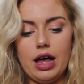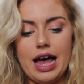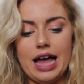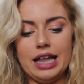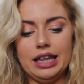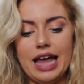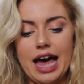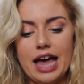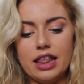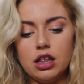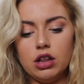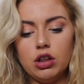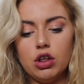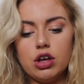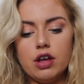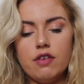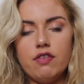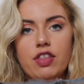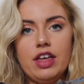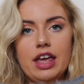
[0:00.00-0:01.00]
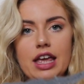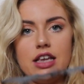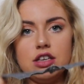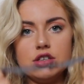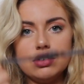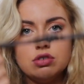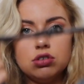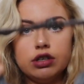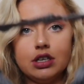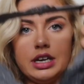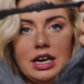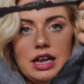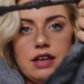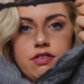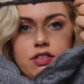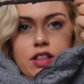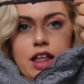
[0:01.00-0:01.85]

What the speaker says: I like the look of these underneath.